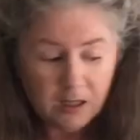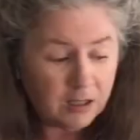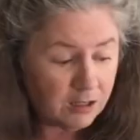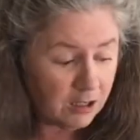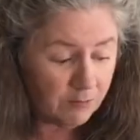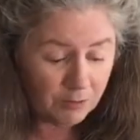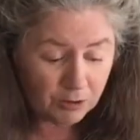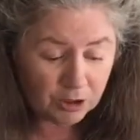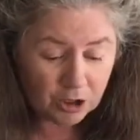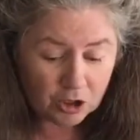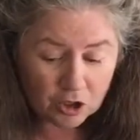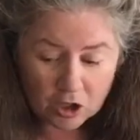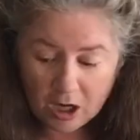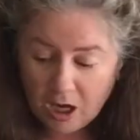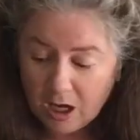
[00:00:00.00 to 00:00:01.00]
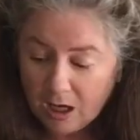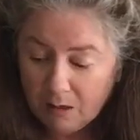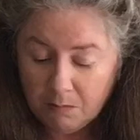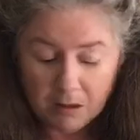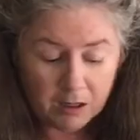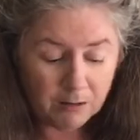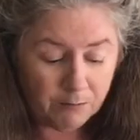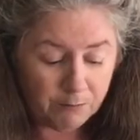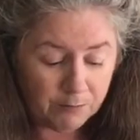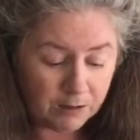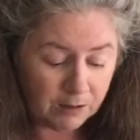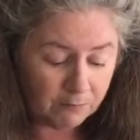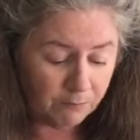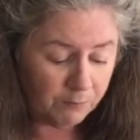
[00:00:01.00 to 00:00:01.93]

Did a very good job of